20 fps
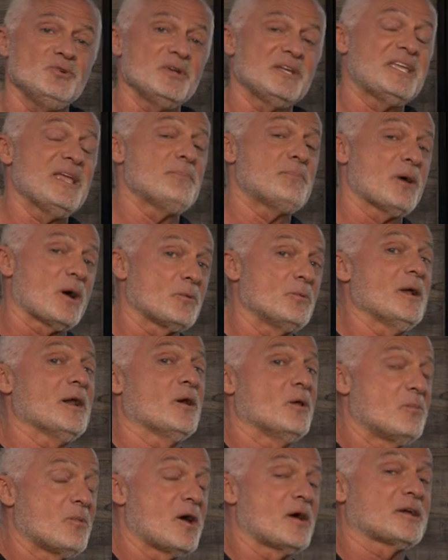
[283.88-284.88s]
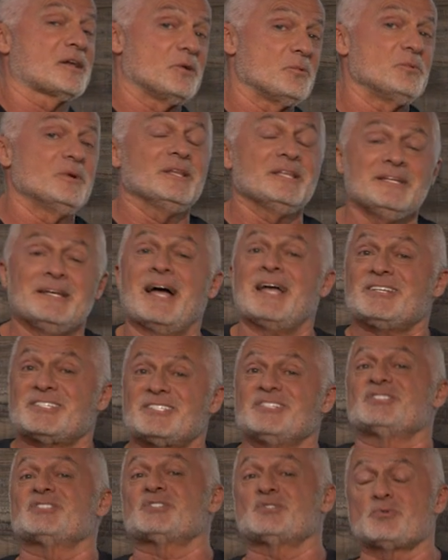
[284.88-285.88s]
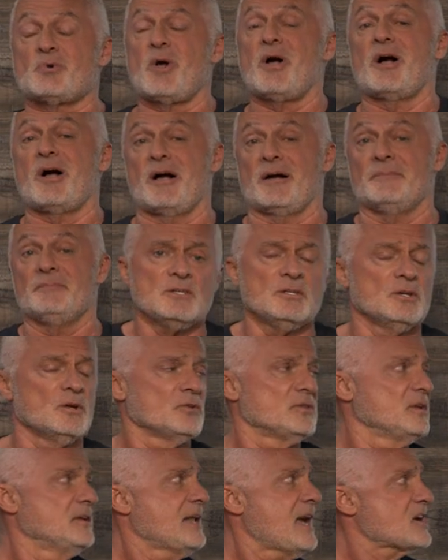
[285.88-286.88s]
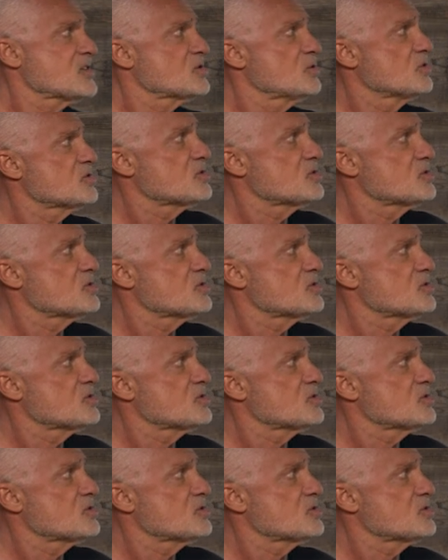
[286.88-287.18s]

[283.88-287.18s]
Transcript: to keep our rental market really nice and strong. You know, the National